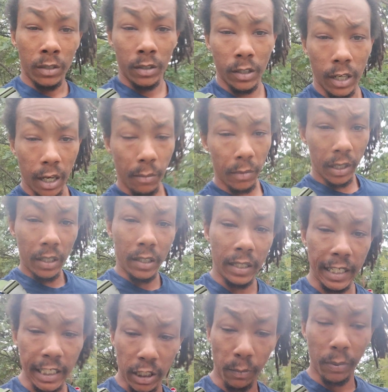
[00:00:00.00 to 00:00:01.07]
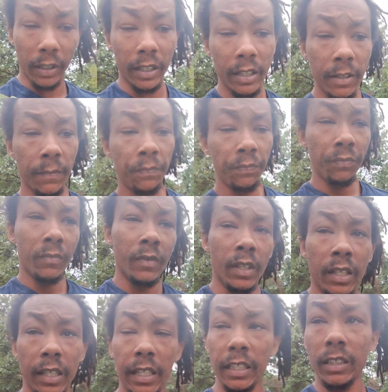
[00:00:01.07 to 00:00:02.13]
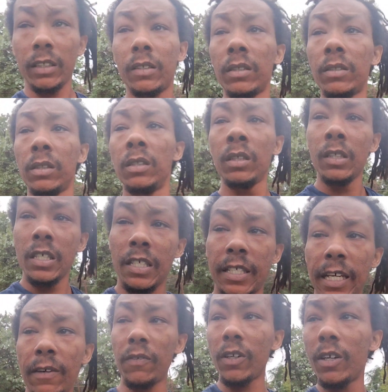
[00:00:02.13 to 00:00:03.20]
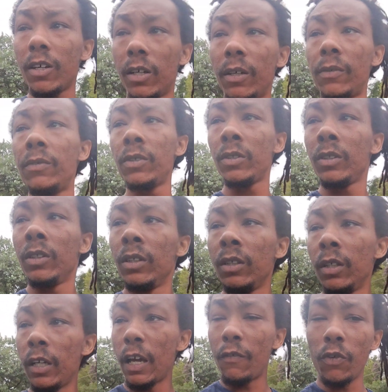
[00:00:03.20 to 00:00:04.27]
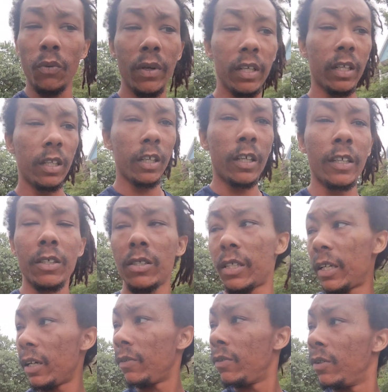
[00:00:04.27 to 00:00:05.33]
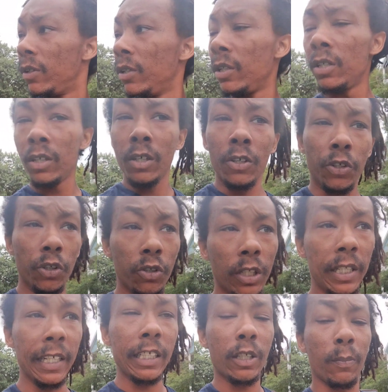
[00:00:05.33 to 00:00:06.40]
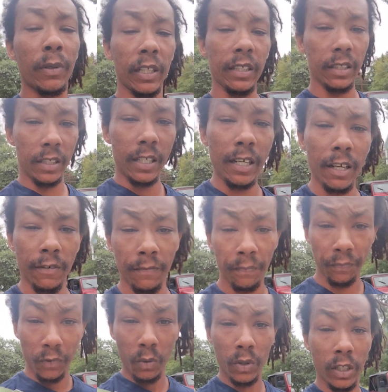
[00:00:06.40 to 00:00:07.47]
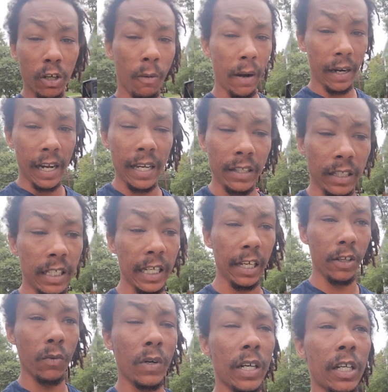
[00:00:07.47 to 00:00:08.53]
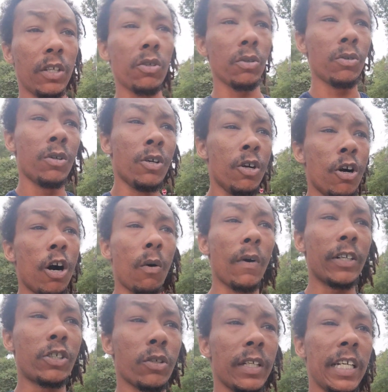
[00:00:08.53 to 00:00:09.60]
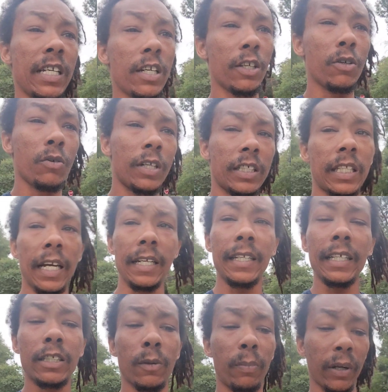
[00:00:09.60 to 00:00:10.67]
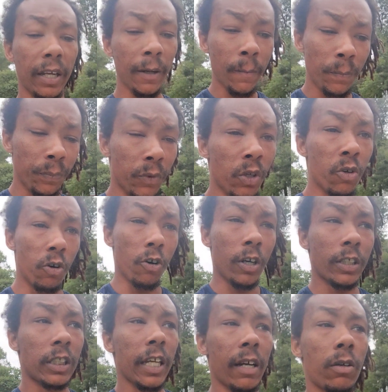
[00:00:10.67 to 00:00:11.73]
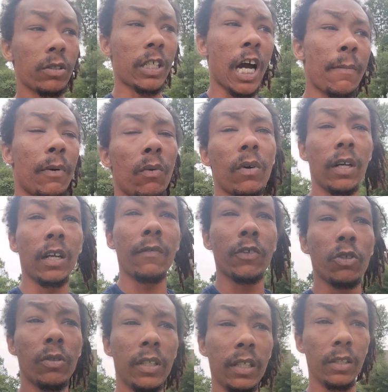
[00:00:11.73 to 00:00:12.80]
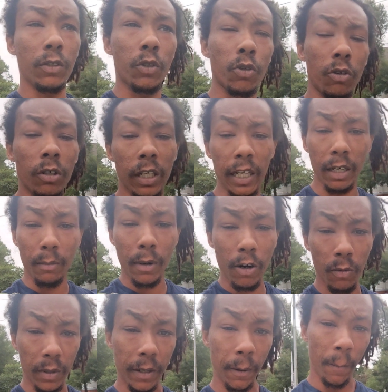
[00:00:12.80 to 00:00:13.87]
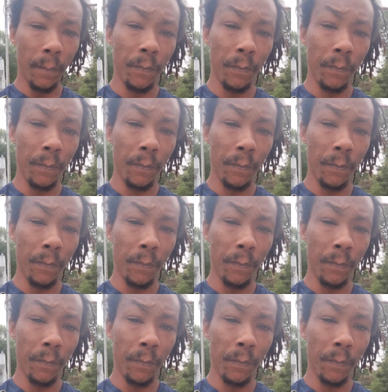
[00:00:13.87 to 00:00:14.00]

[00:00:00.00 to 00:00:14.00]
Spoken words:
You know what I mean? Discipline is self-love. If you really love yourself, you will discipline yourself when nobody has to tell you what to do or what you need to do to stay disciplined or to stay on top of whatever you're doing at the moment.